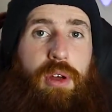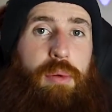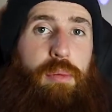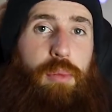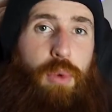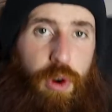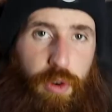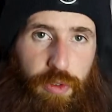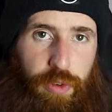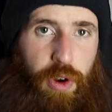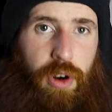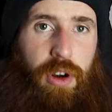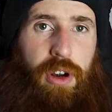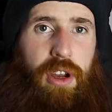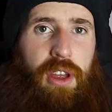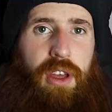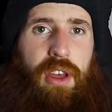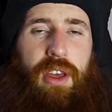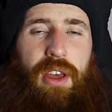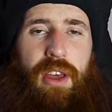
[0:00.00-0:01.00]
More for,
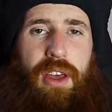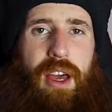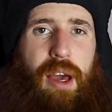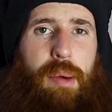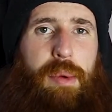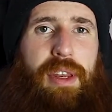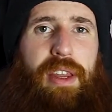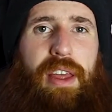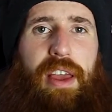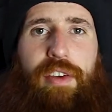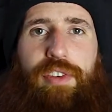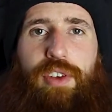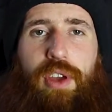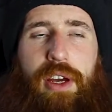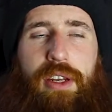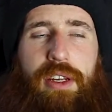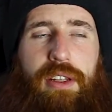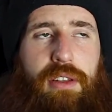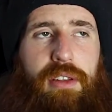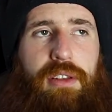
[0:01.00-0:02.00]
I mean, if you
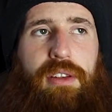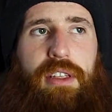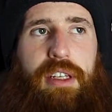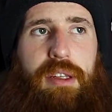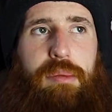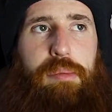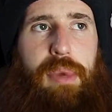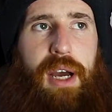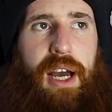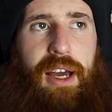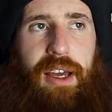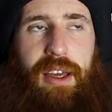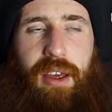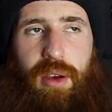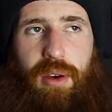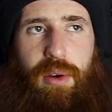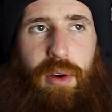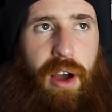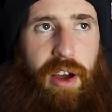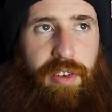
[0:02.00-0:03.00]
had it leaned back,
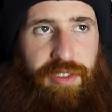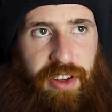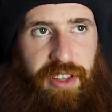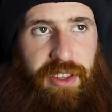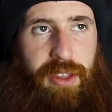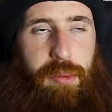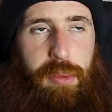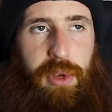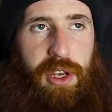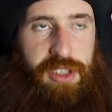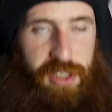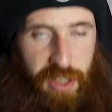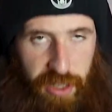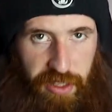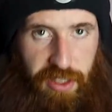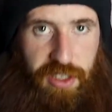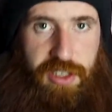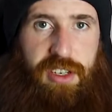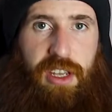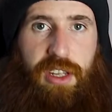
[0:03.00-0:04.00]
I find that because I like
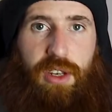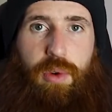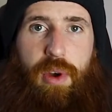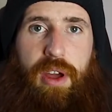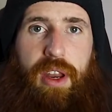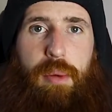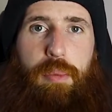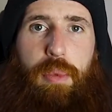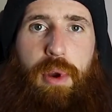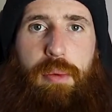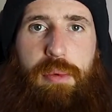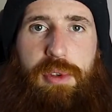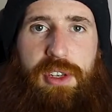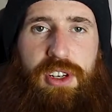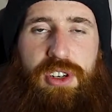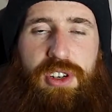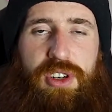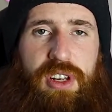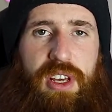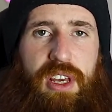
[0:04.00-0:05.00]
to sit in quite an upright
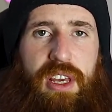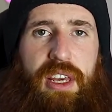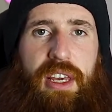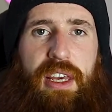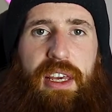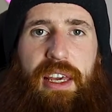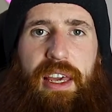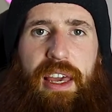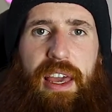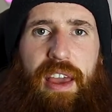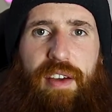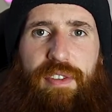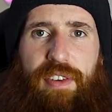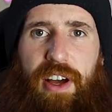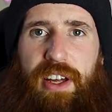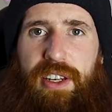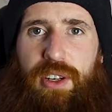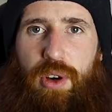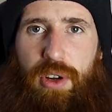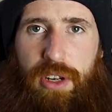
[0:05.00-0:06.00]
position, if I
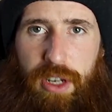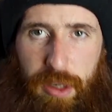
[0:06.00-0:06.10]
had it on,